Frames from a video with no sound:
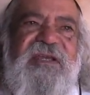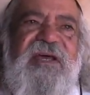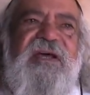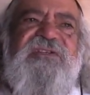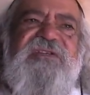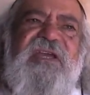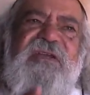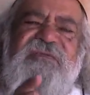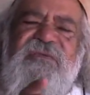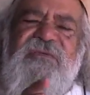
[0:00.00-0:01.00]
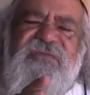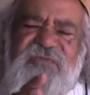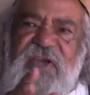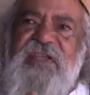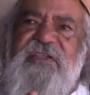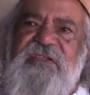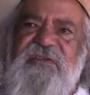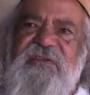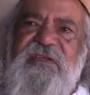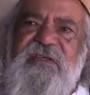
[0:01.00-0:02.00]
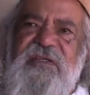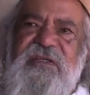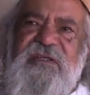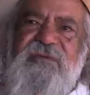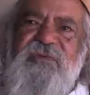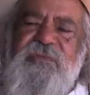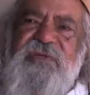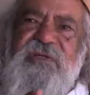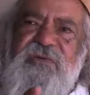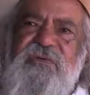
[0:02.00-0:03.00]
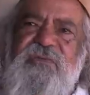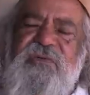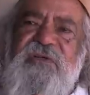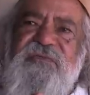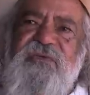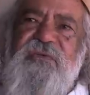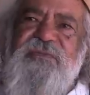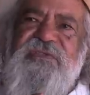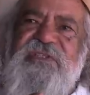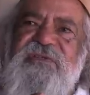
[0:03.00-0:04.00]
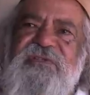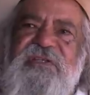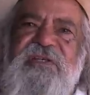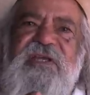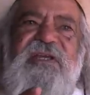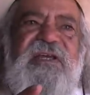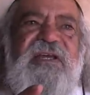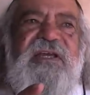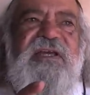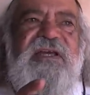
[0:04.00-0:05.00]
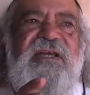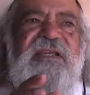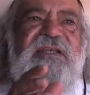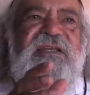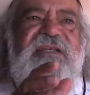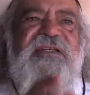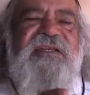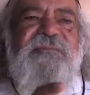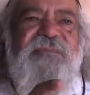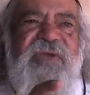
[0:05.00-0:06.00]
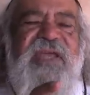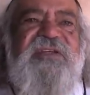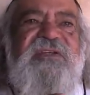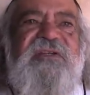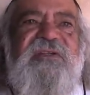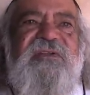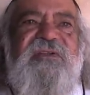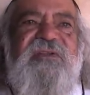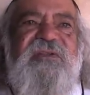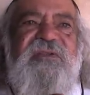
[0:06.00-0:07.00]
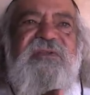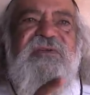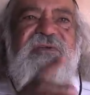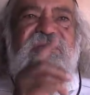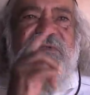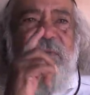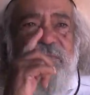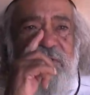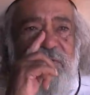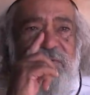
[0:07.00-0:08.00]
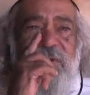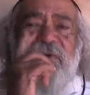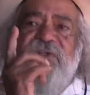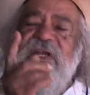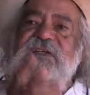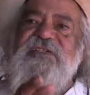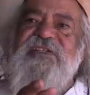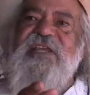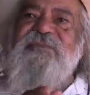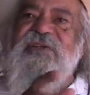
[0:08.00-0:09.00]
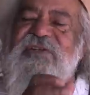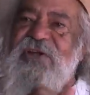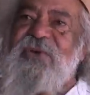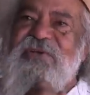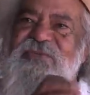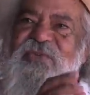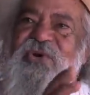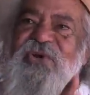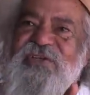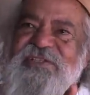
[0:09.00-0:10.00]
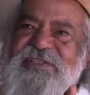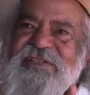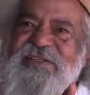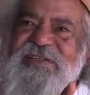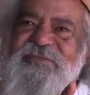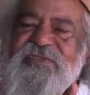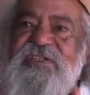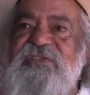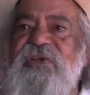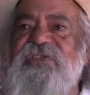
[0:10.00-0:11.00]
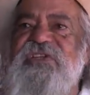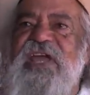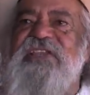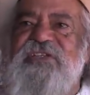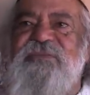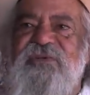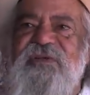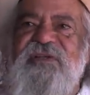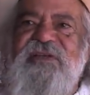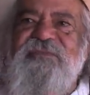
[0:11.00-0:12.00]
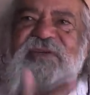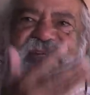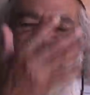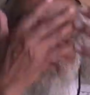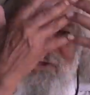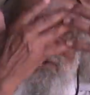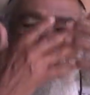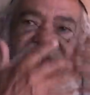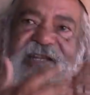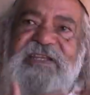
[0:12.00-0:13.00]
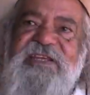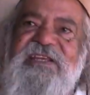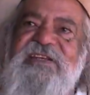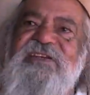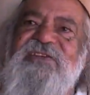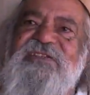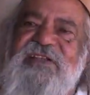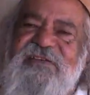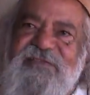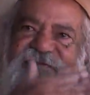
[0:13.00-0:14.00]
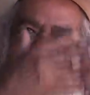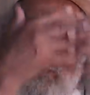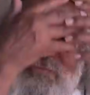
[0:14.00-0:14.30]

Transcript: I'd say faith would be a good word for it, because it is a dependent through something you don't understand but know it works, because it's not tangible, but it's so clear in yourself,